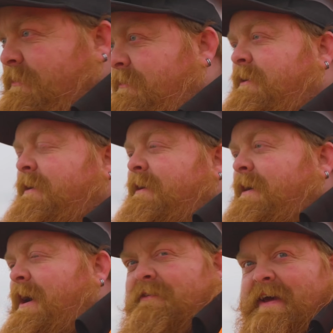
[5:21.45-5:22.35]
oh, look, there you
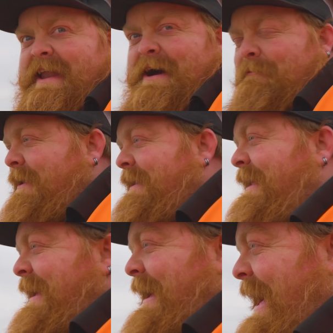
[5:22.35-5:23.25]
go. That's what matters.
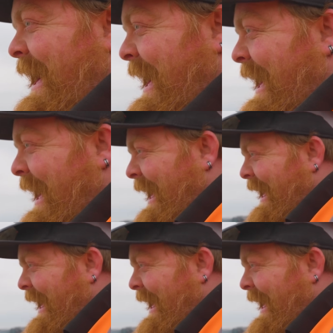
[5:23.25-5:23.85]
That's what matters.